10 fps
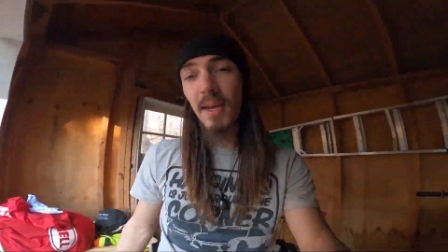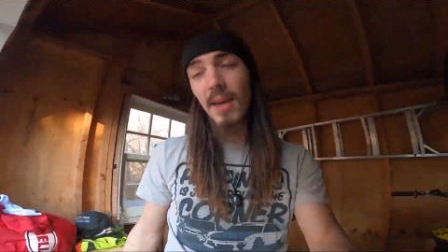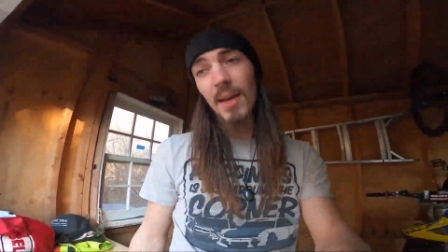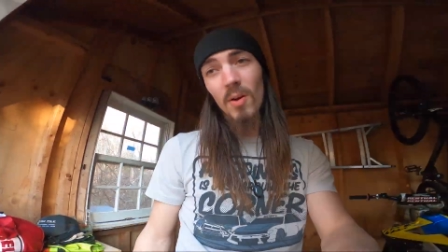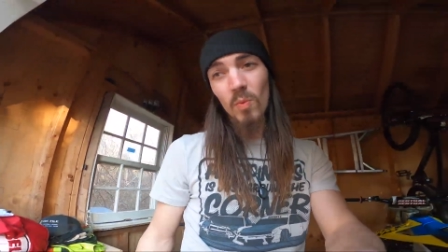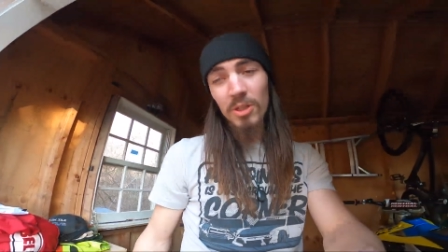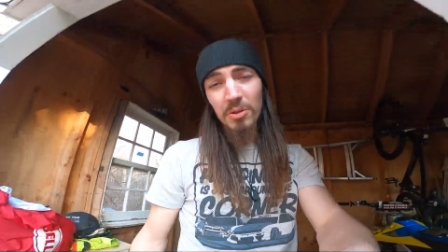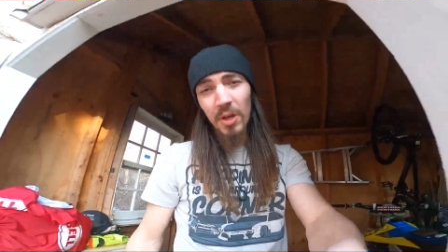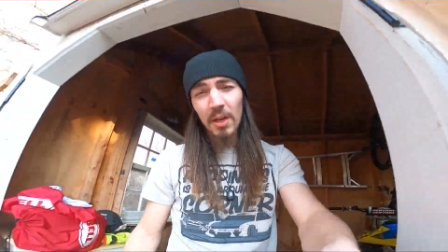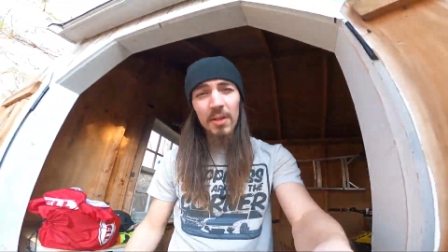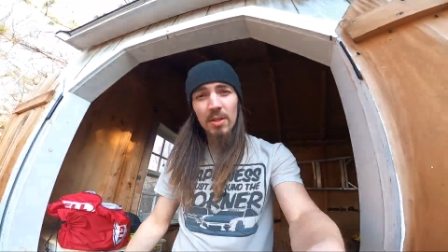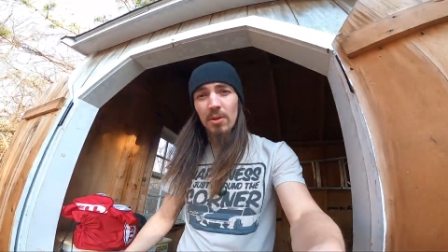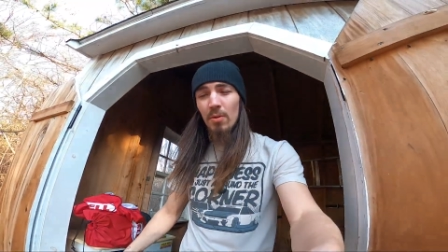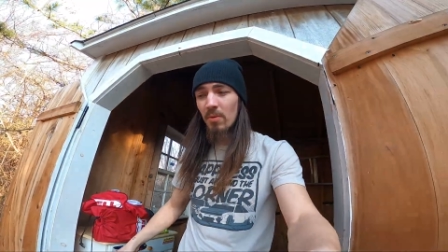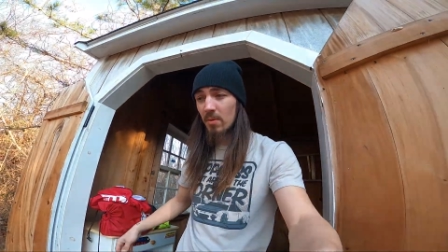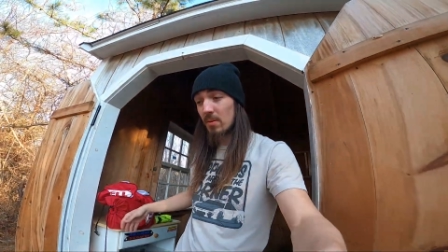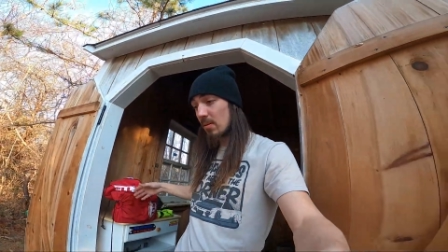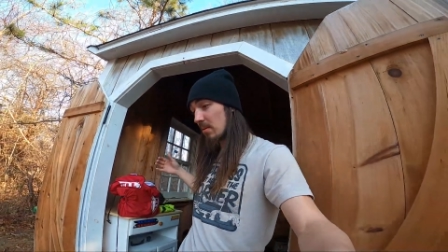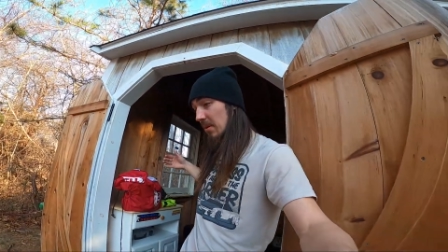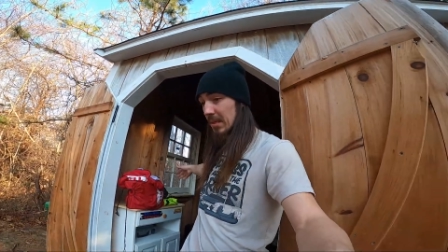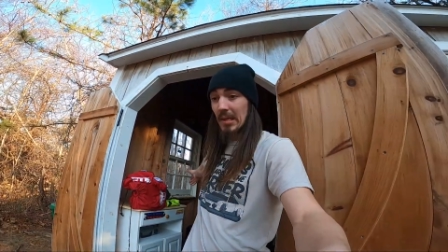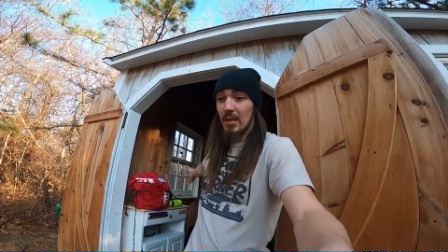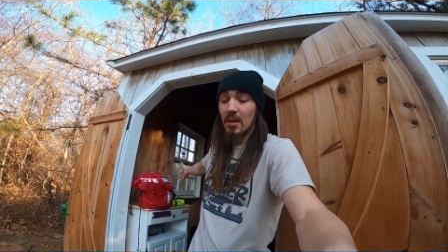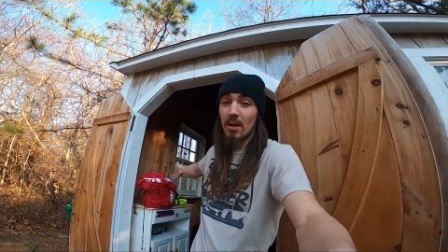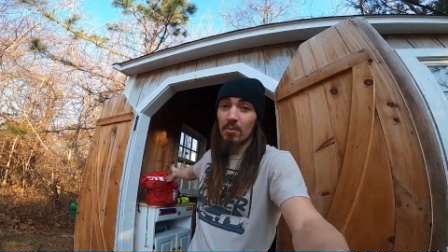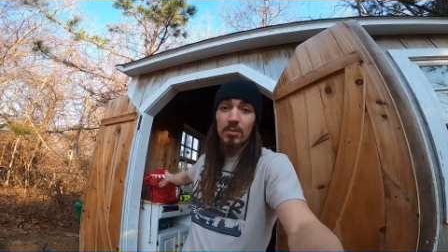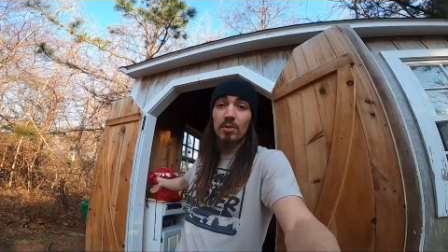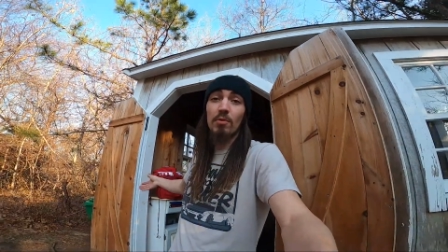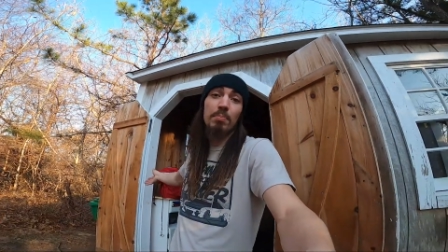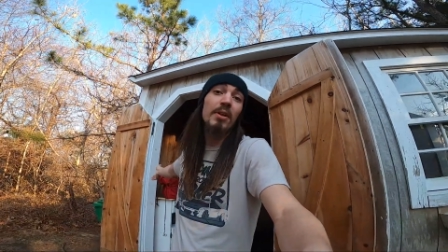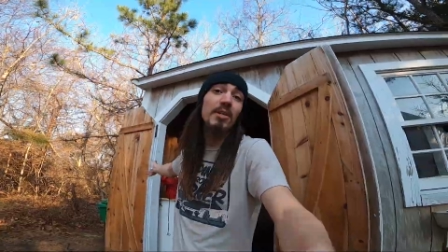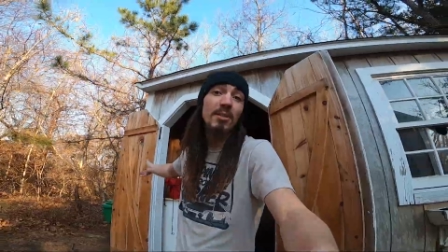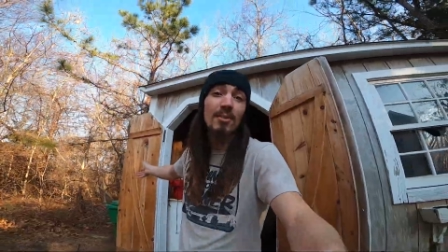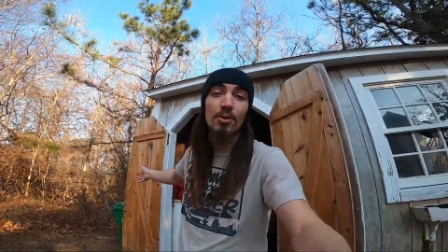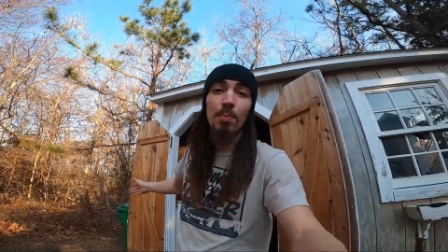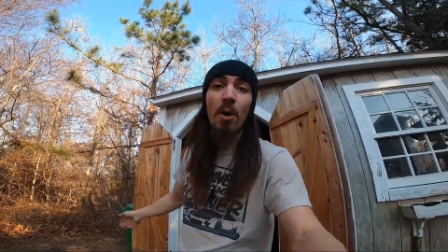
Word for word: and what you got to do, you know, to replace those